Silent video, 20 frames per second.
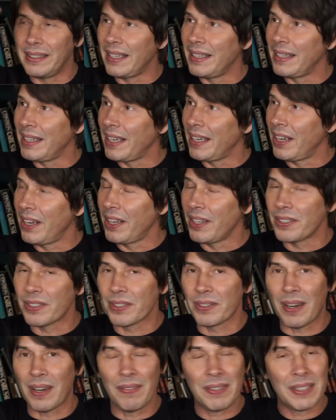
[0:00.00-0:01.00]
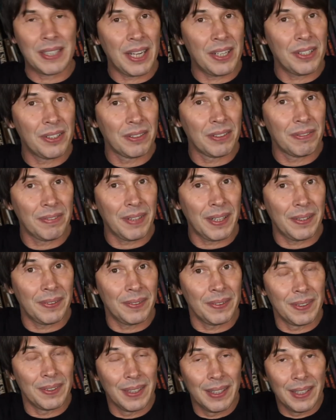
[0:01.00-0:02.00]
in the Earth's gravitational
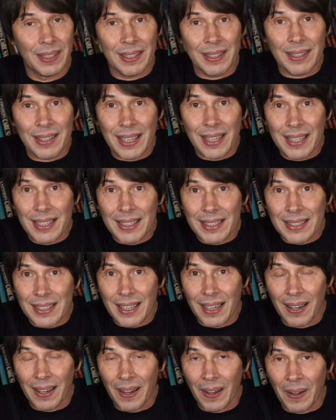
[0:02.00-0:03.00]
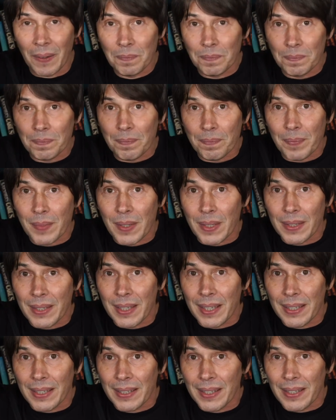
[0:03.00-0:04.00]
field, things are,
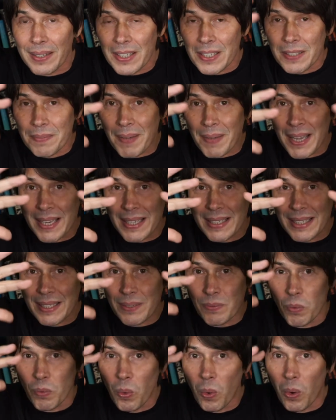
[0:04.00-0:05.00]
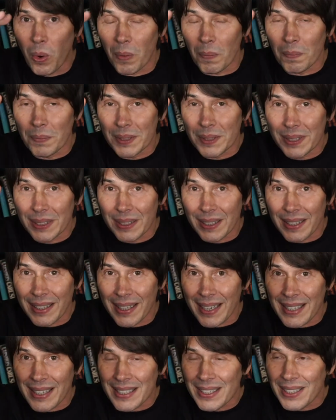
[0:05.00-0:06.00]
the space is warped
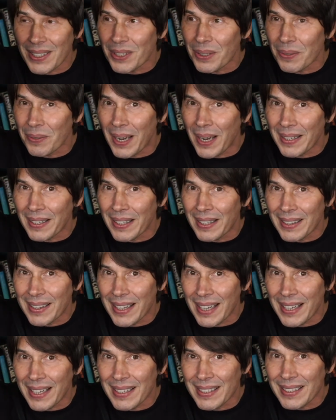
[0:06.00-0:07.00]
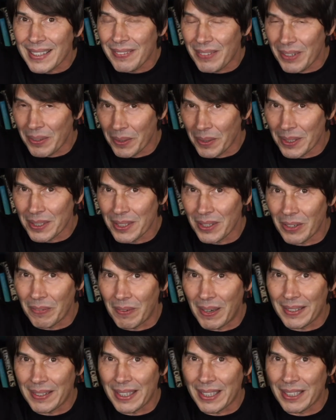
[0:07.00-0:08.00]
in such a way that things, if you want to
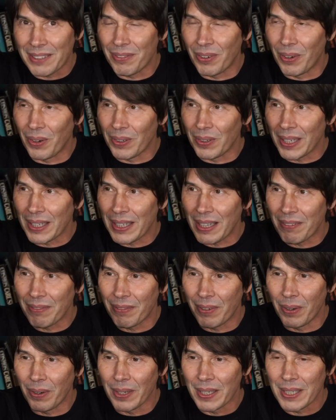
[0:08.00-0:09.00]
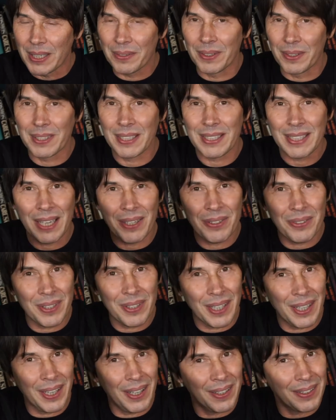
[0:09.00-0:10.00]
talk about things falling, they're falling towards the center
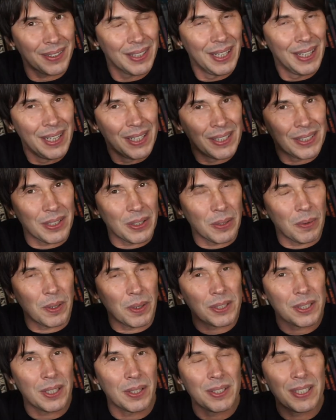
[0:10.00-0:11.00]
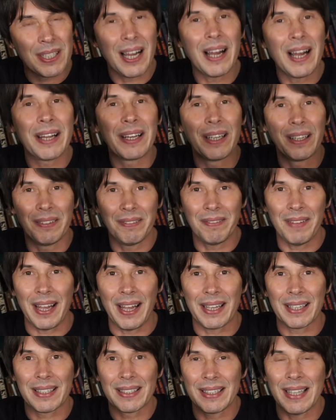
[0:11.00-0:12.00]
of the Earth. So there are what's called tidal
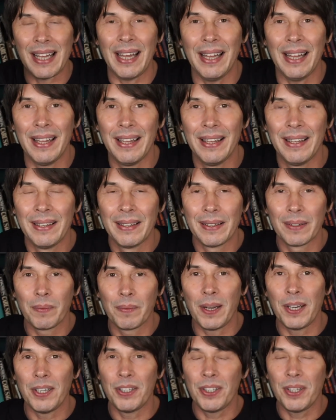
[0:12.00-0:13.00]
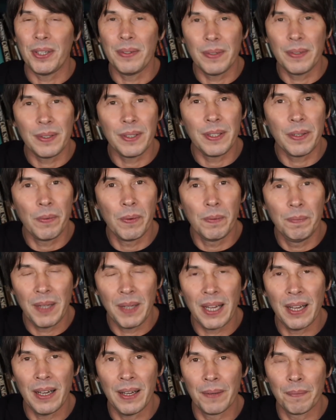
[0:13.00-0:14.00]
effects there, which you would
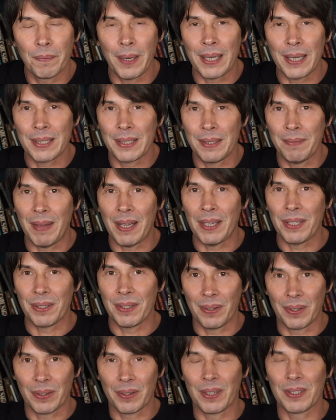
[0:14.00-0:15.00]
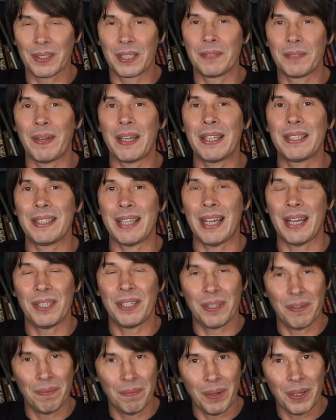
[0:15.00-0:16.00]
be hard pressed to measure across a space
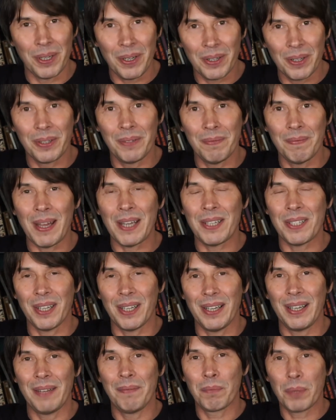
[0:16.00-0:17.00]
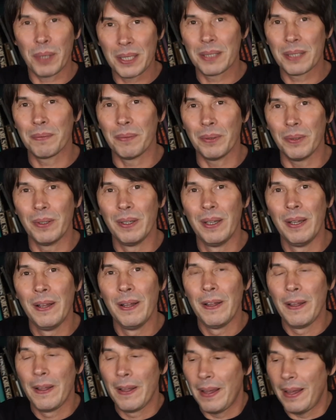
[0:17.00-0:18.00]
station, but you could measure in principle.
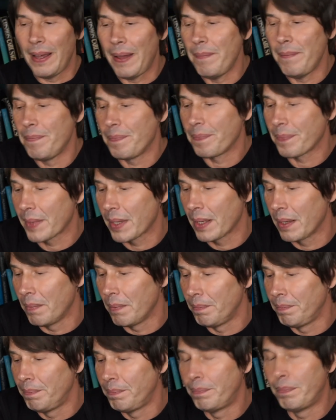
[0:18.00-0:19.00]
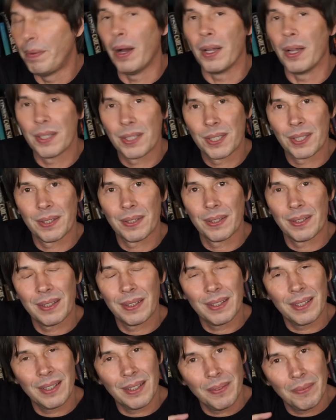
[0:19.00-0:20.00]
But
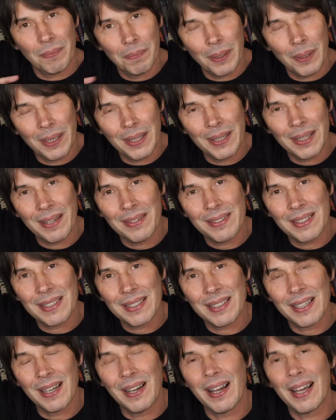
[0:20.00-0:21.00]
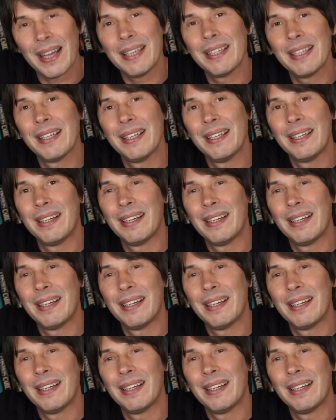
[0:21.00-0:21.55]
putting those aside,